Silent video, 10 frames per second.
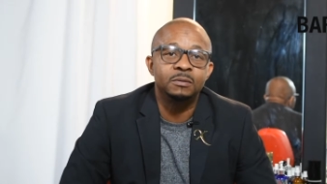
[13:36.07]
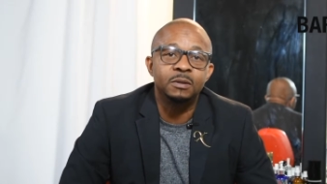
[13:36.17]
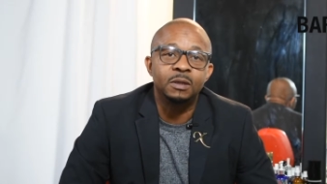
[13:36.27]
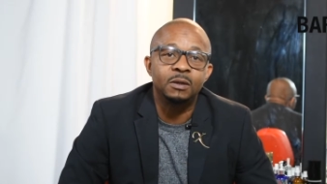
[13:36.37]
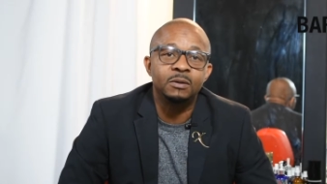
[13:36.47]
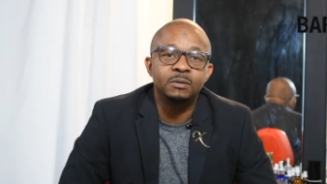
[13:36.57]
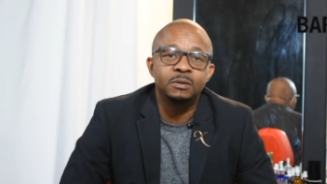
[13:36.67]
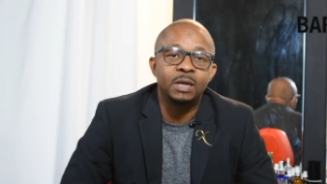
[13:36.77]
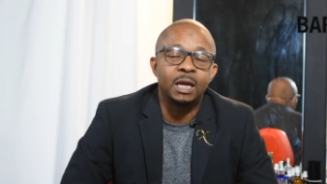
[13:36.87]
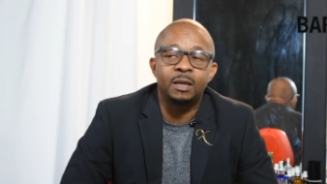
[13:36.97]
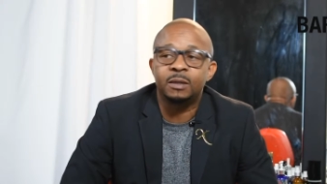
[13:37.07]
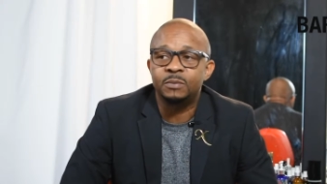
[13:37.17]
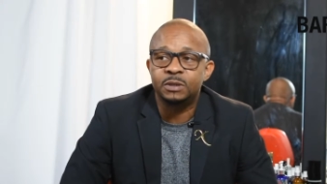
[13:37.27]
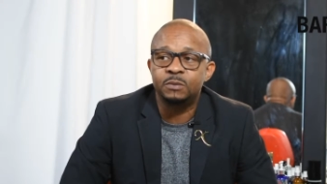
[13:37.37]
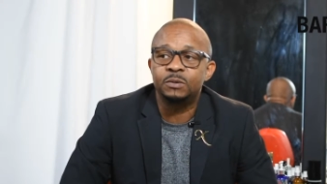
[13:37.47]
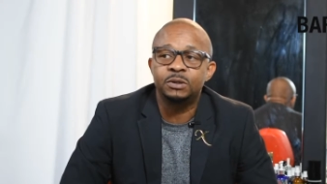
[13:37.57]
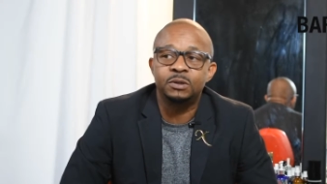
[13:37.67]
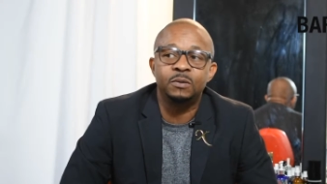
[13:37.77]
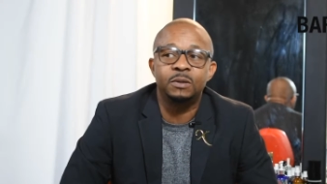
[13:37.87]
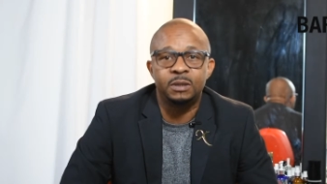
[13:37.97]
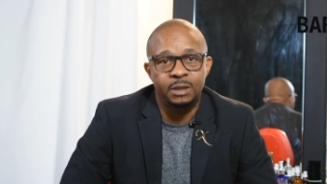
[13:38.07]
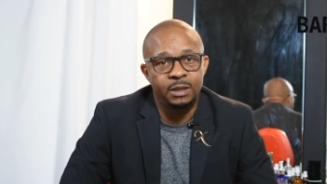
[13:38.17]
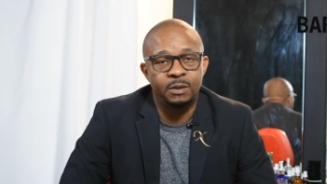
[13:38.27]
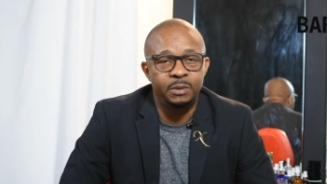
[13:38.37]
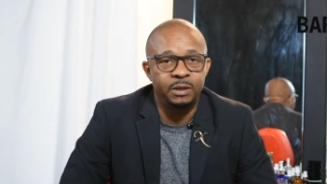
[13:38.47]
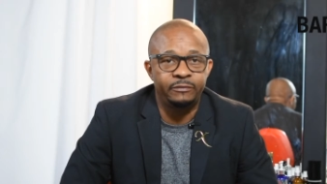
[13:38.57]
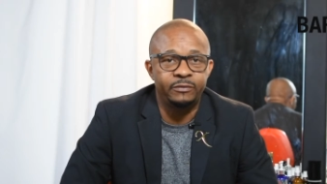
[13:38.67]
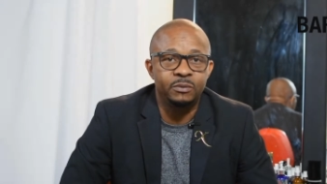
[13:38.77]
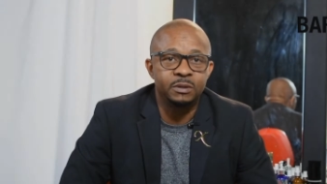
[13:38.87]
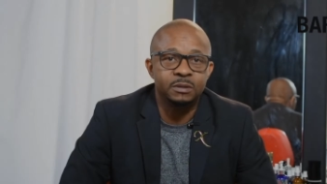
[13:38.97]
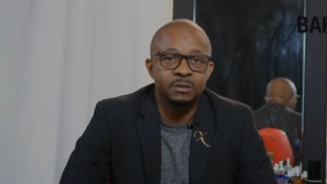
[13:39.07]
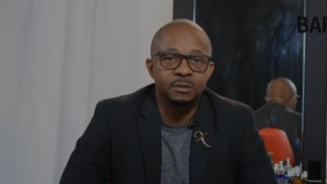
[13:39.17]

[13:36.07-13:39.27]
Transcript: you know, you got to let them see what you're doing, and then they'll be influenced.